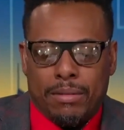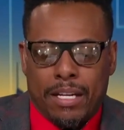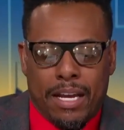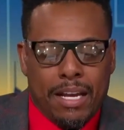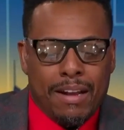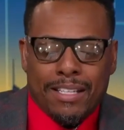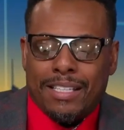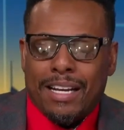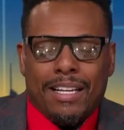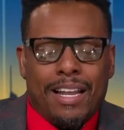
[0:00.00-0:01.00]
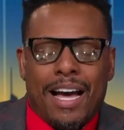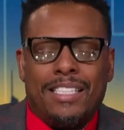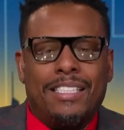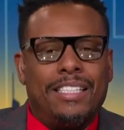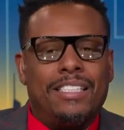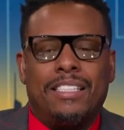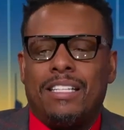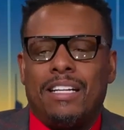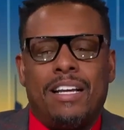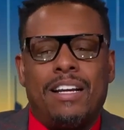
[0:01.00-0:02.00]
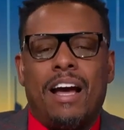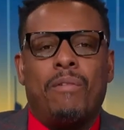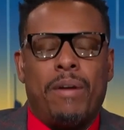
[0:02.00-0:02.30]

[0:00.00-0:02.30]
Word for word: and they psychologically just they not